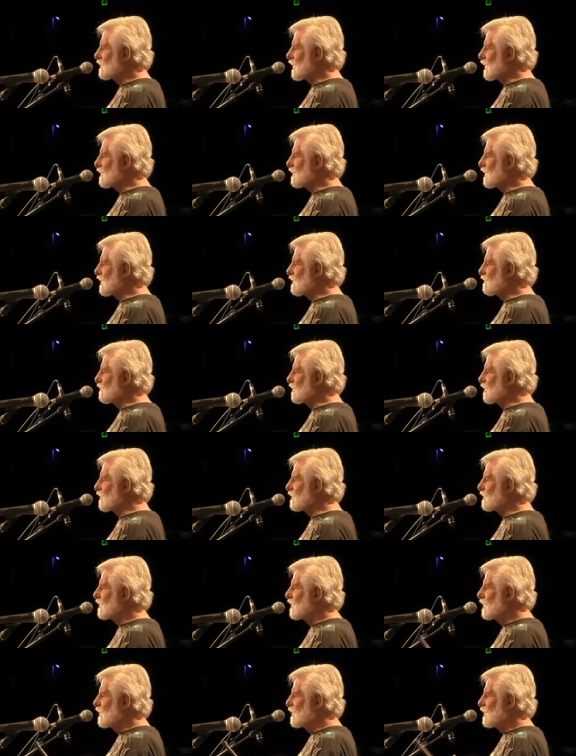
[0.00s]
Okay, think of a,
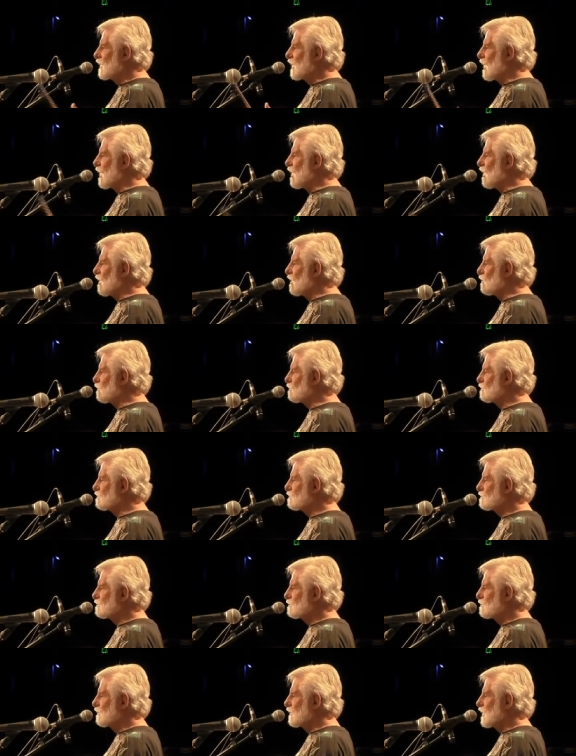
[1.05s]
uh,
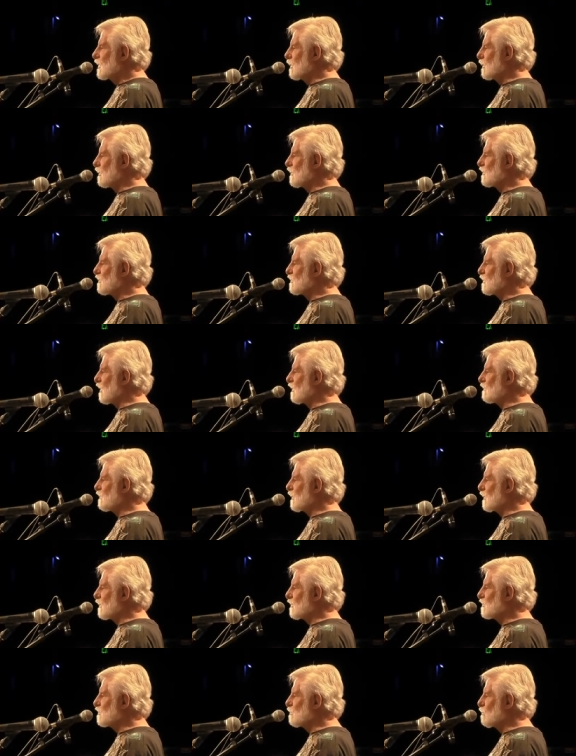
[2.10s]
you know, a, a
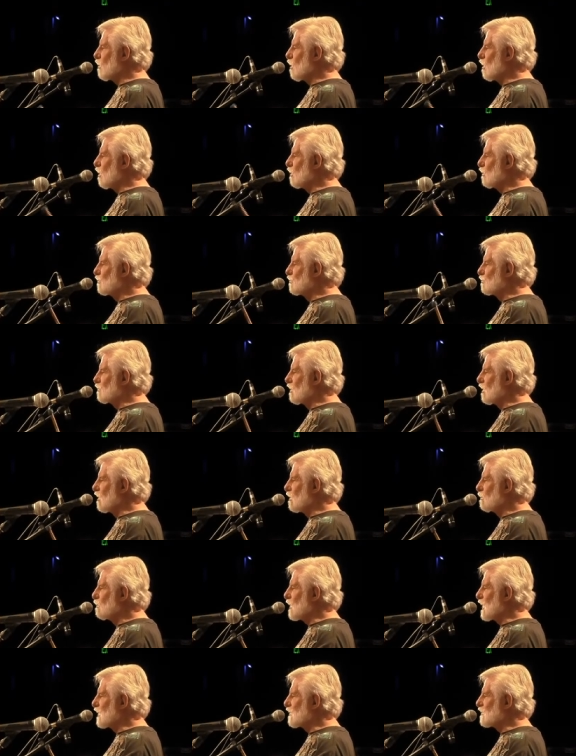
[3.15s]
very small
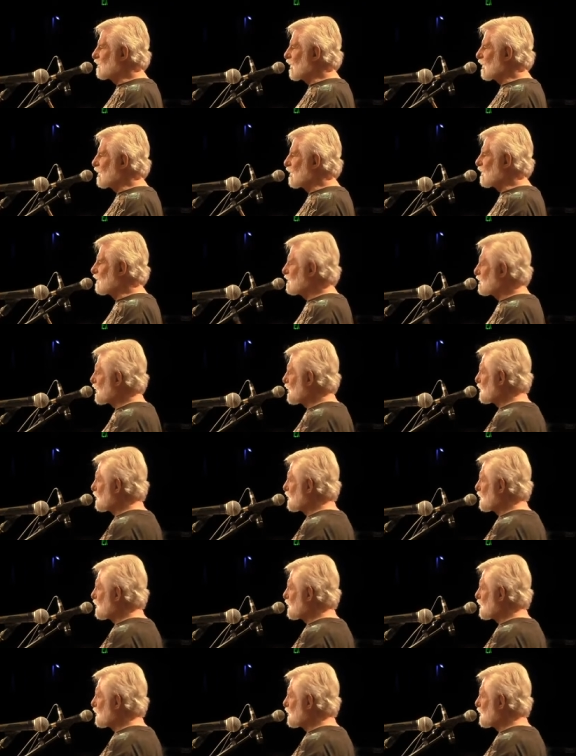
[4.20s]
drum makes a.